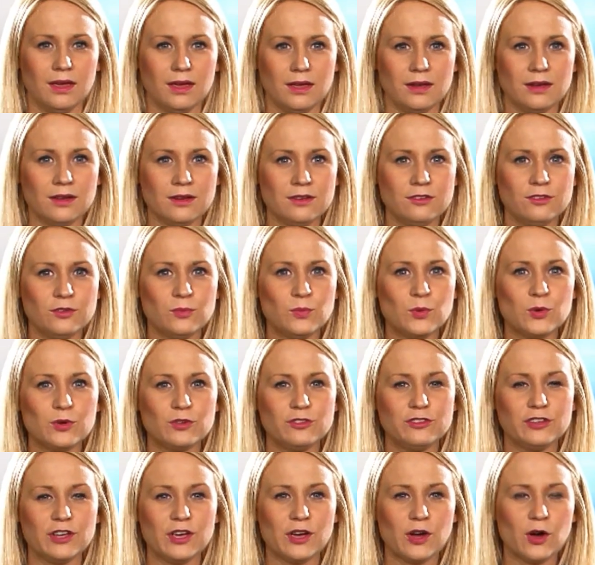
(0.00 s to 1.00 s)
An
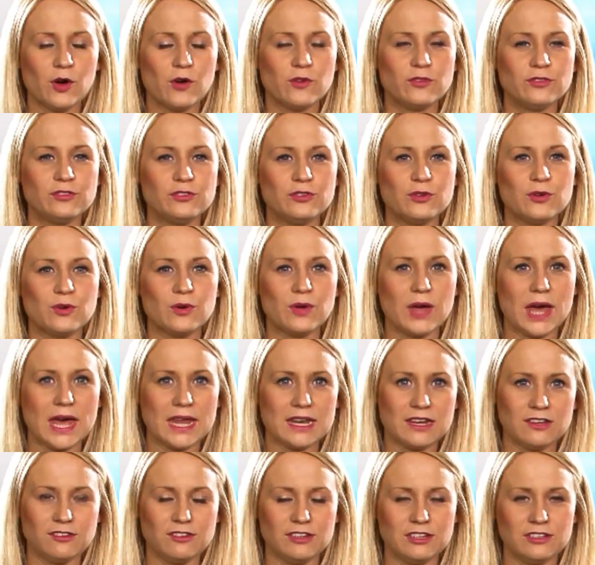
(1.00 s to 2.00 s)
underwater offshore
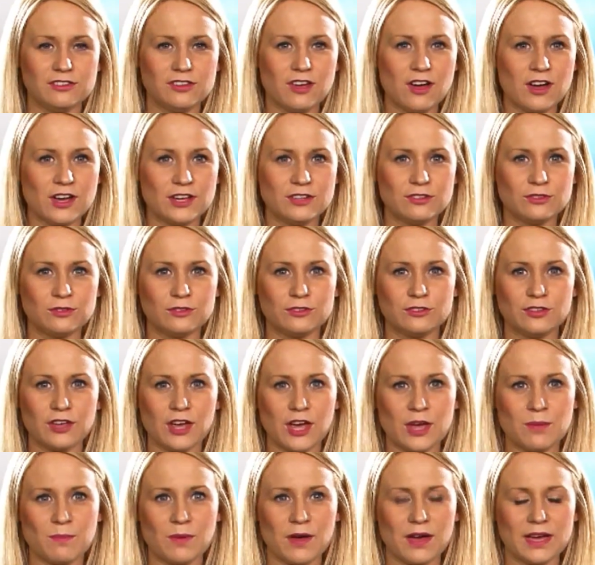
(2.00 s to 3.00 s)
energy tidal
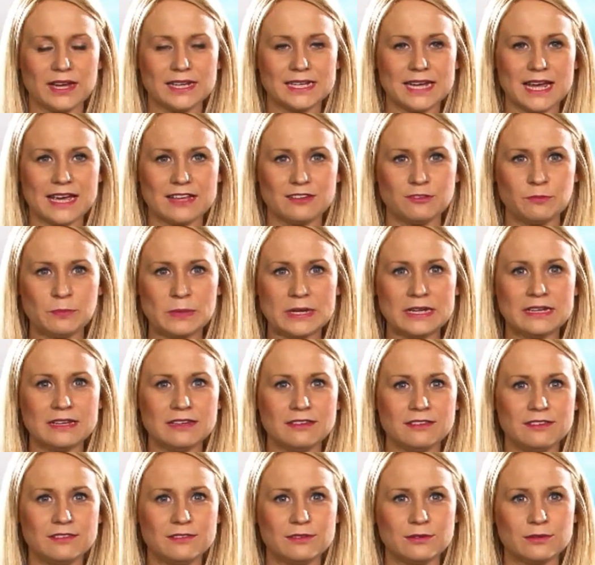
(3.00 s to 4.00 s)
turbine has been
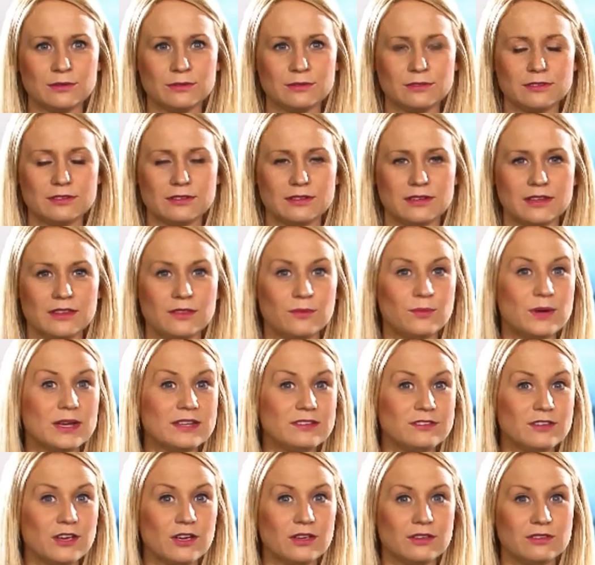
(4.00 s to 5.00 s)
installed near the
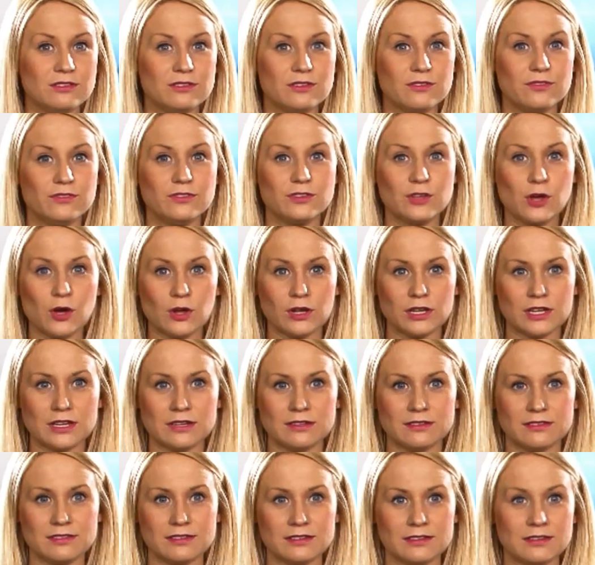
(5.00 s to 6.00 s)
west coast of
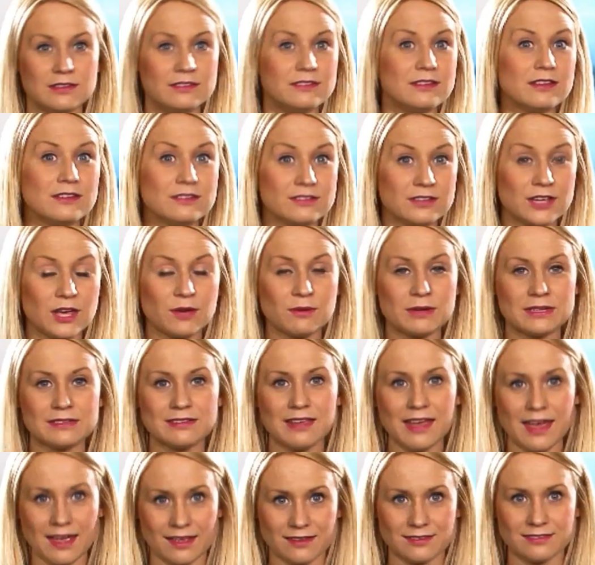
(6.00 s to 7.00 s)
Scotland and is undergoing
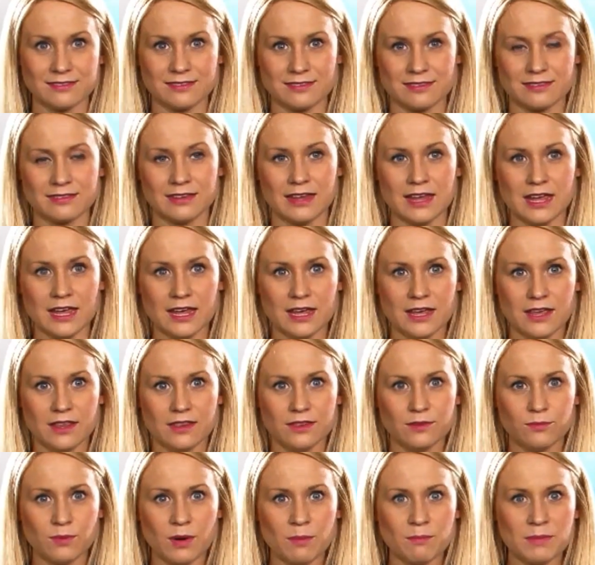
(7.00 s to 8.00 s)
tests.
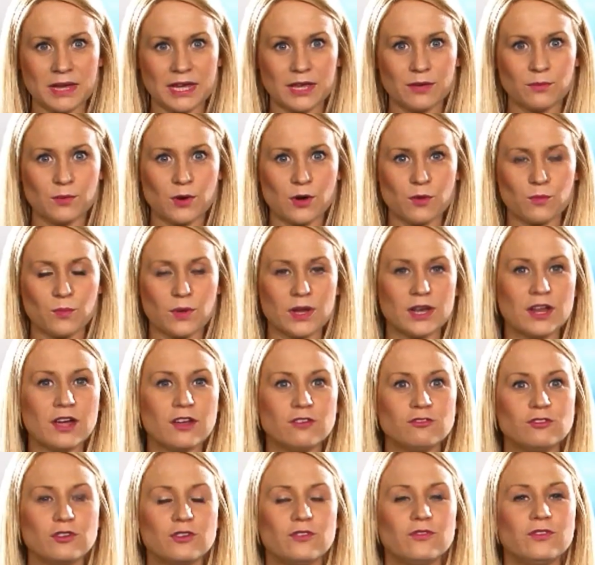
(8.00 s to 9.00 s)
The 1 megawatt,
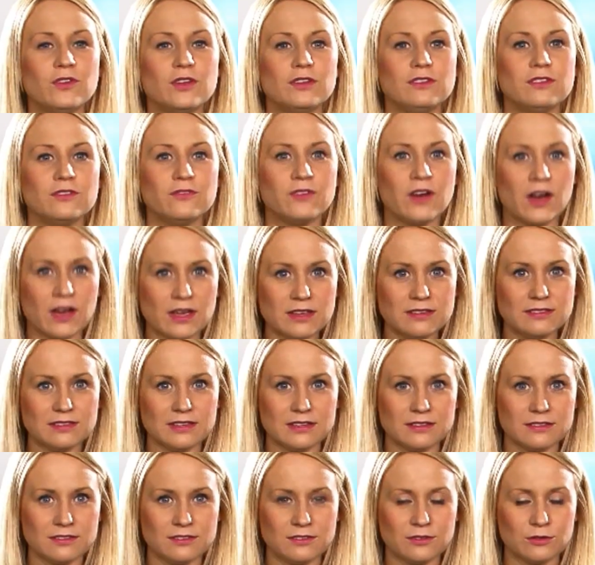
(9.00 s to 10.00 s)
100-foot device
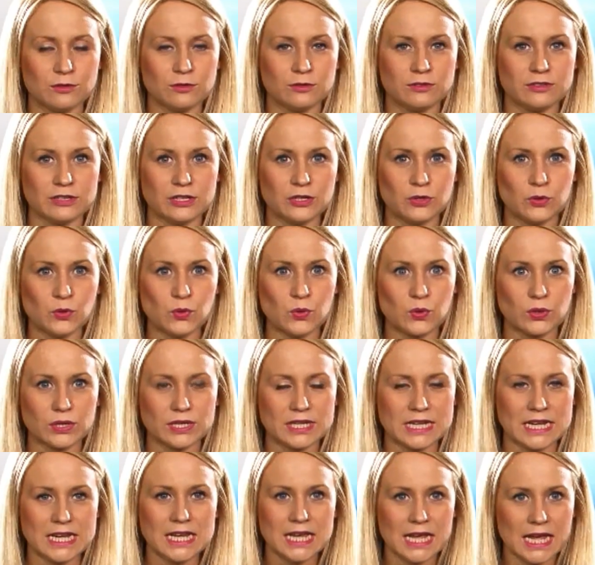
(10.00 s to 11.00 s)
installed in
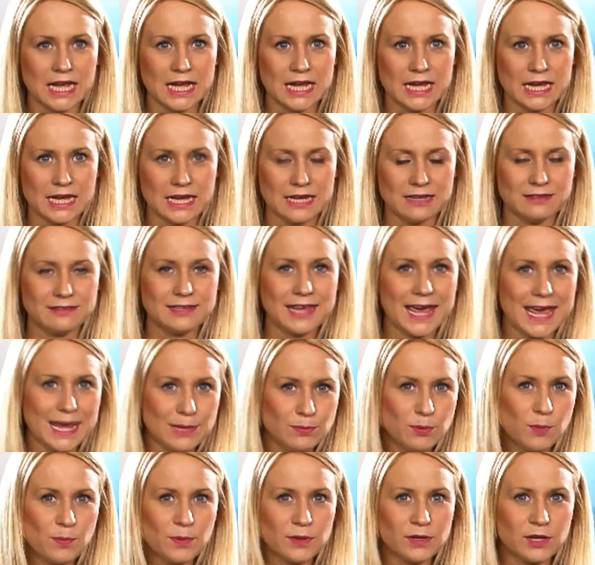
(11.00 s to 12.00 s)
Orkney is
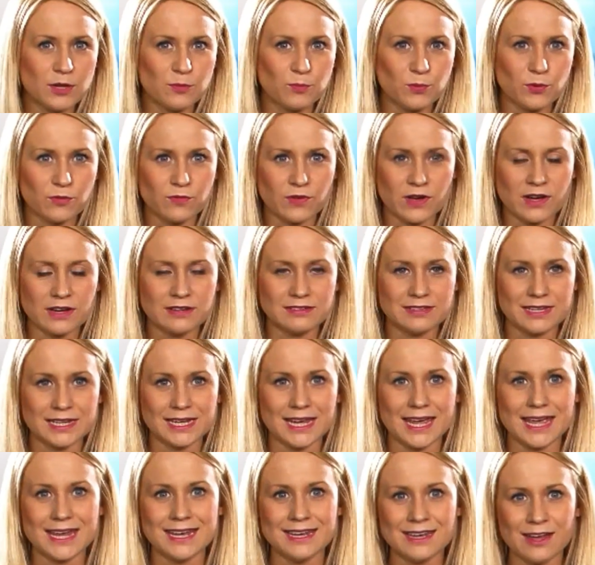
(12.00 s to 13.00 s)
capable of
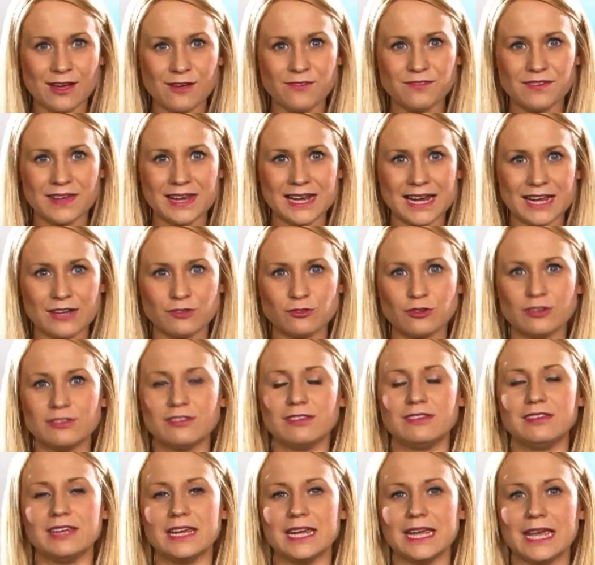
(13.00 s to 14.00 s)
providing enough
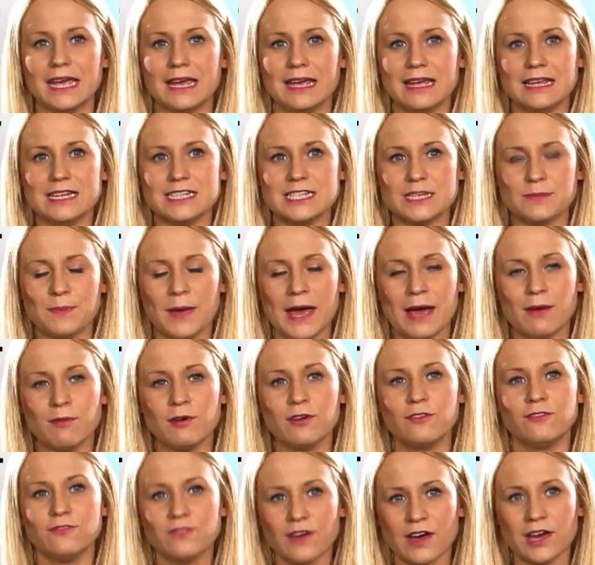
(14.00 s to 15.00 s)
electricity to
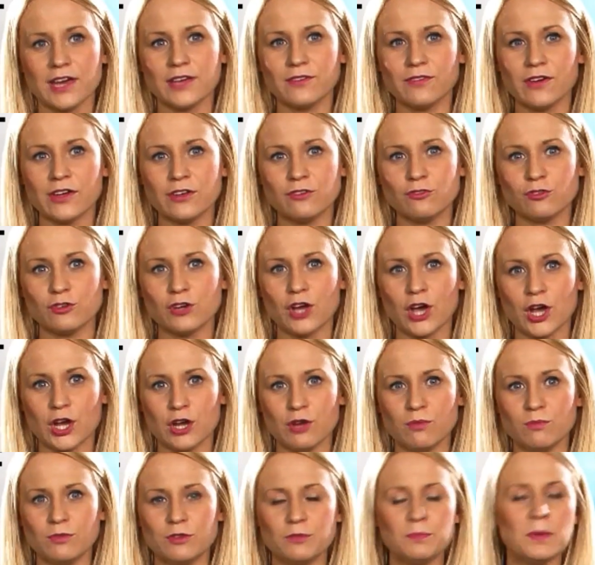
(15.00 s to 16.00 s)
power 500
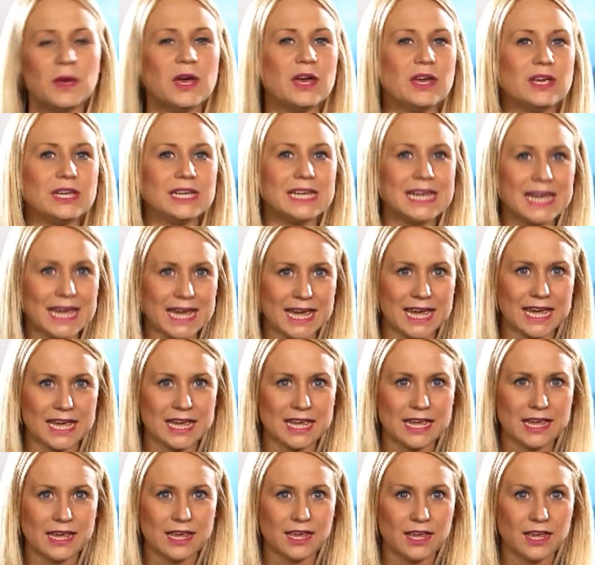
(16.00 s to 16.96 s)
homes per year.